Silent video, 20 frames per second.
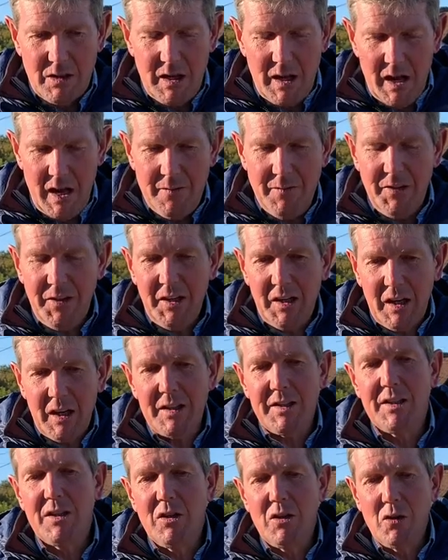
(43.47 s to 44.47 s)
everything I
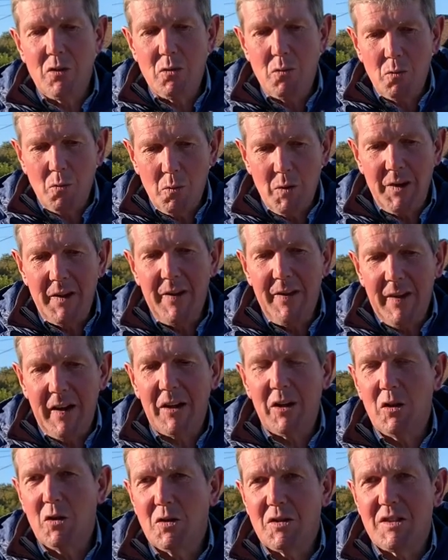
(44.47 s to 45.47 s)
do within that
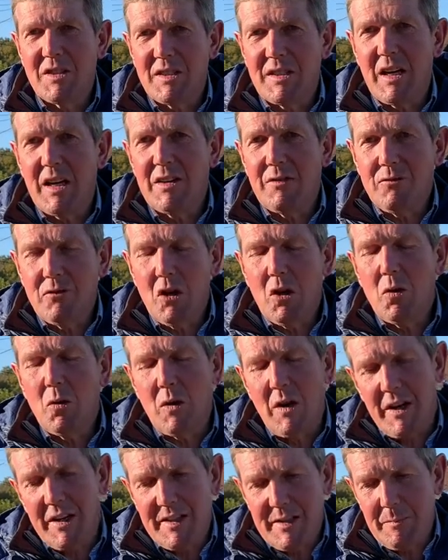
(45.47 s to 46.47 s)
course design role
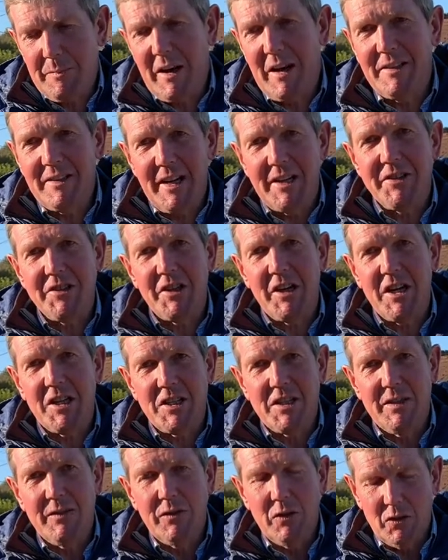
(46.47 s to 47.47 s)
is about
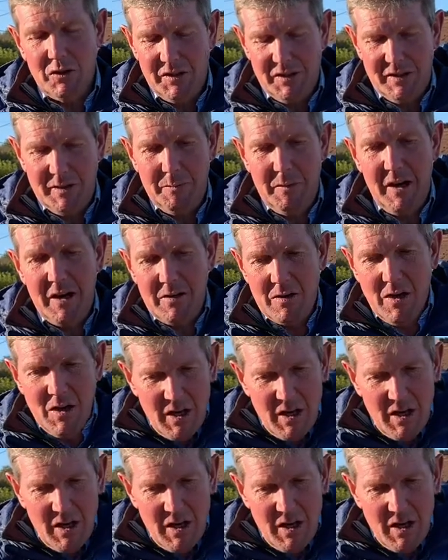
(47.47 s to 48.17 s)
education of horses, about